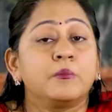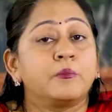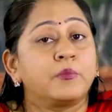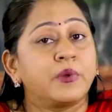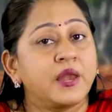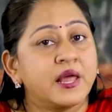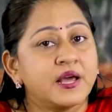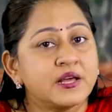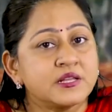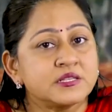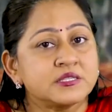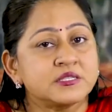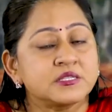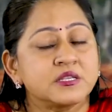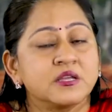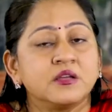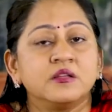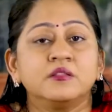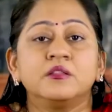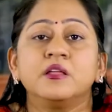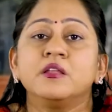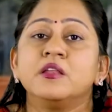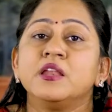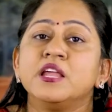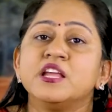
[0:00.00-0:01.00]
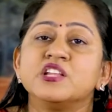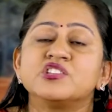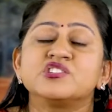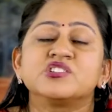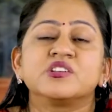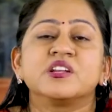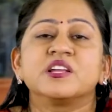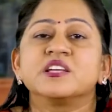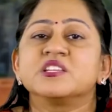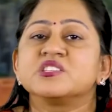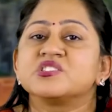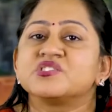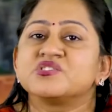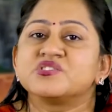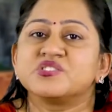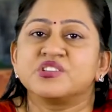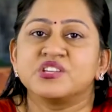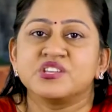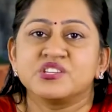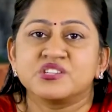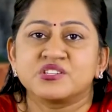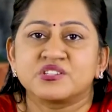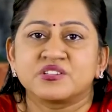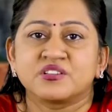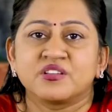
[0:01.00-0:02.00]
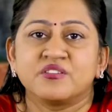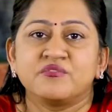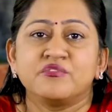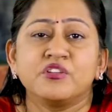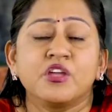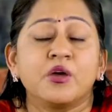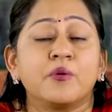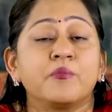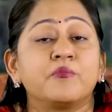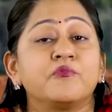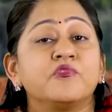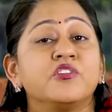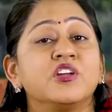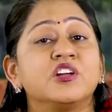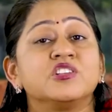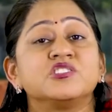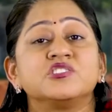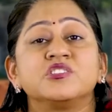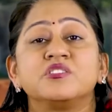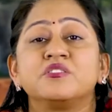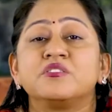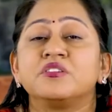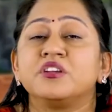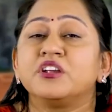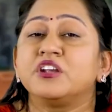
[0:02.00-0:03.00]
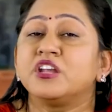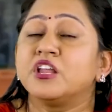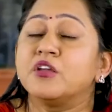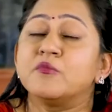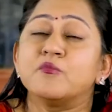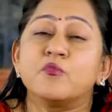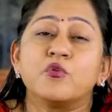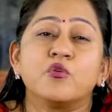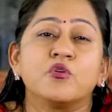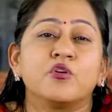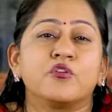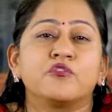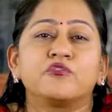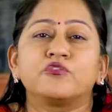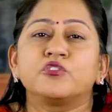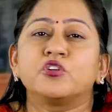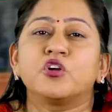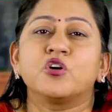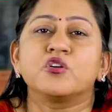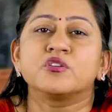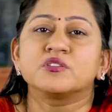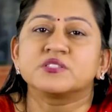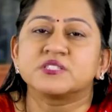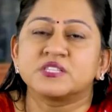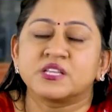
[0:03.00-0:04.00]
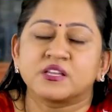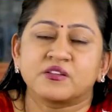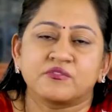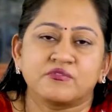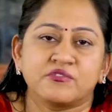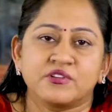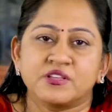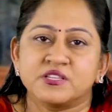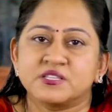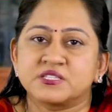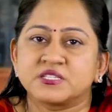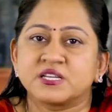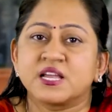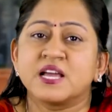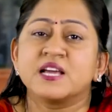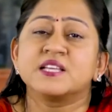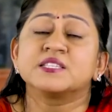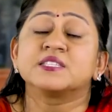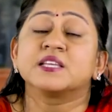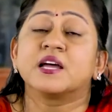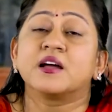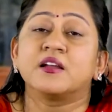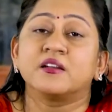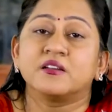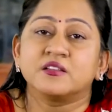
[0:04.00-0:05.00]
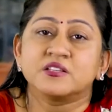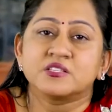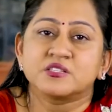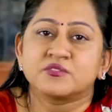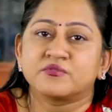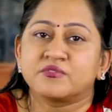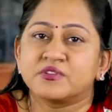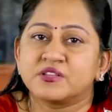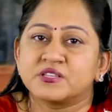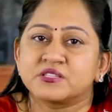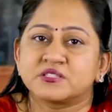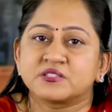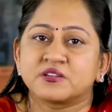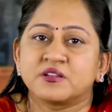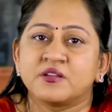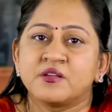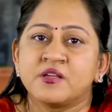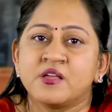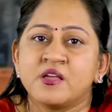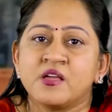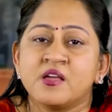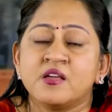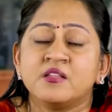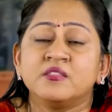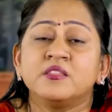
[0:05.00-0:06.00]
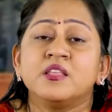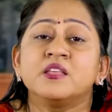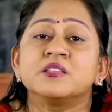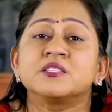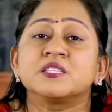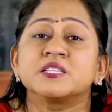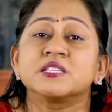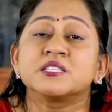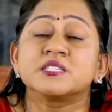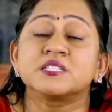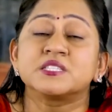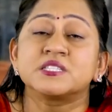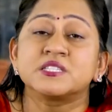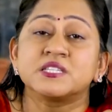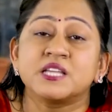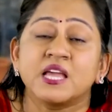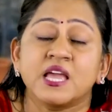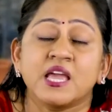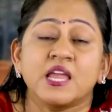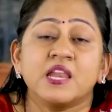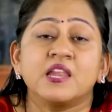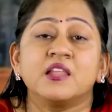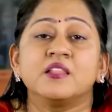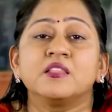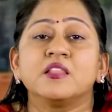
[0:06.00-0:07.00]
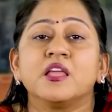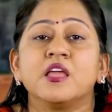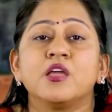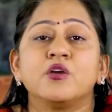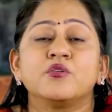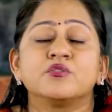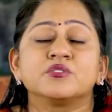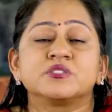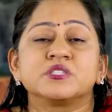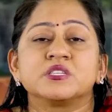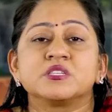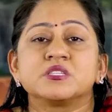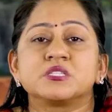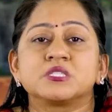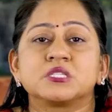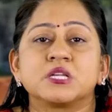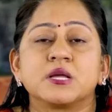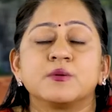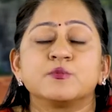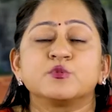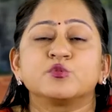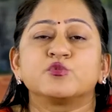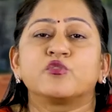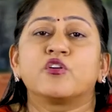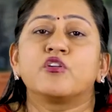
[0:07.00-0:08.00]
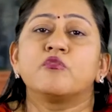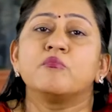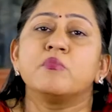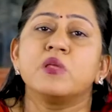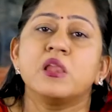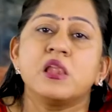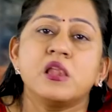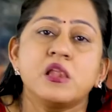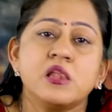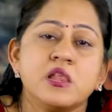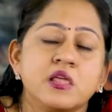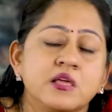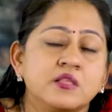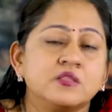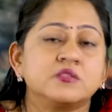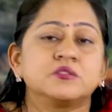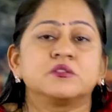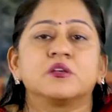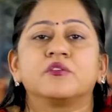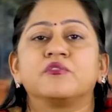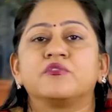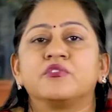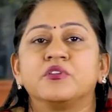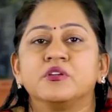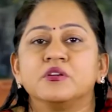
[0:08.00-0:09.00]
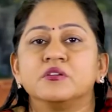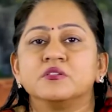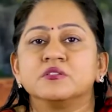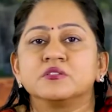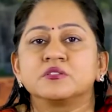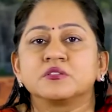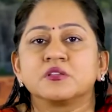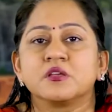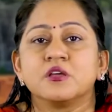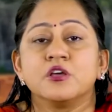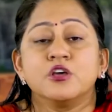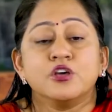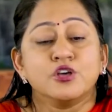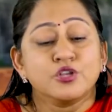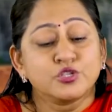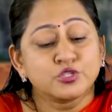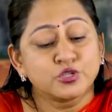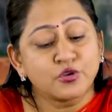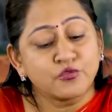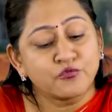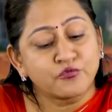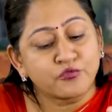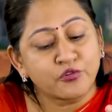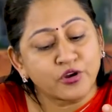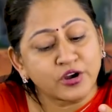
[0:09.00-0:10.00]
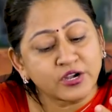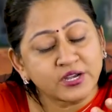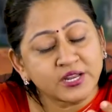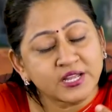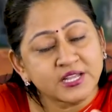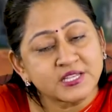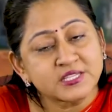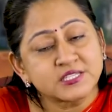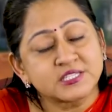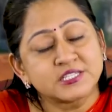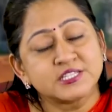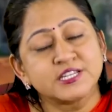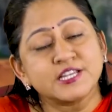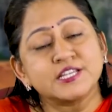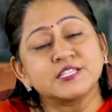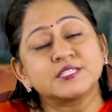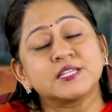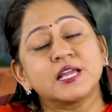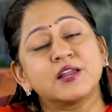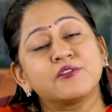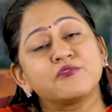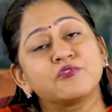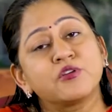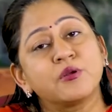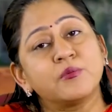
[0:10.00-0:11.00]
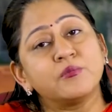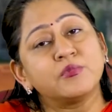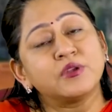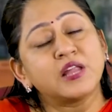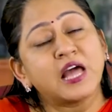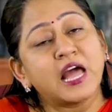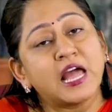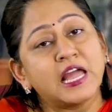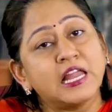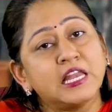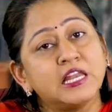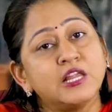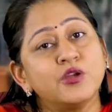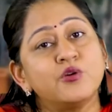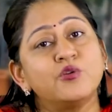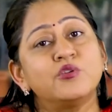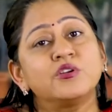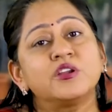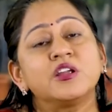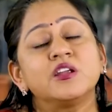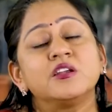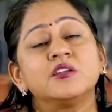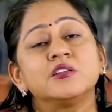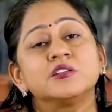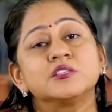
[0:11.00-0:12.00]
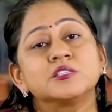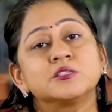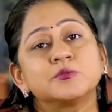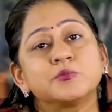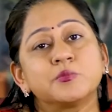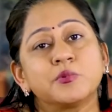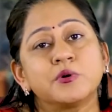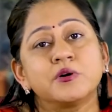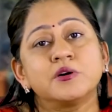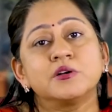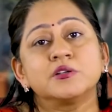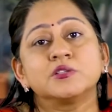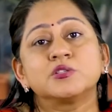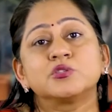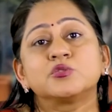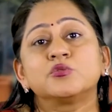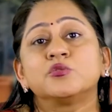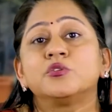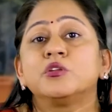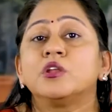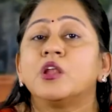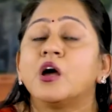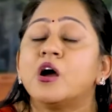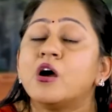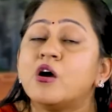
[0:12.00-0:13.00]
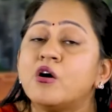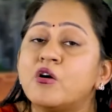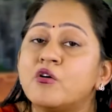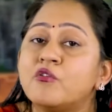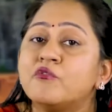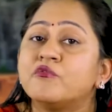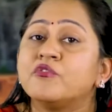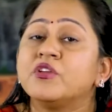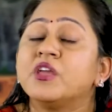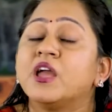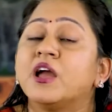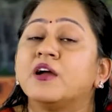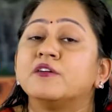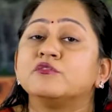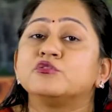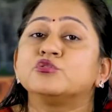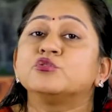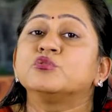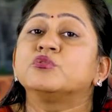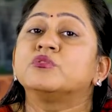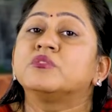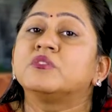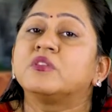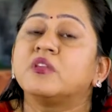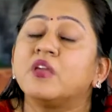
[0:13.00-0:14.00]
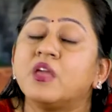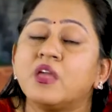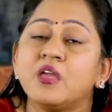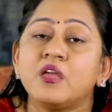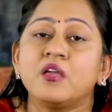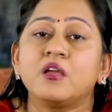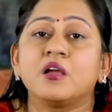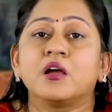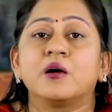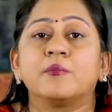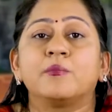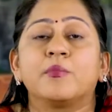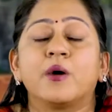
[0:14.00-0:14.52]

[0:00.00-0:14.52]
plus the nature has changed. We are generating more of toxic waste, hazardous waste. They sustain in the ecosystems for millions of years. So what has changed, that from dilute and disperse to now we have to think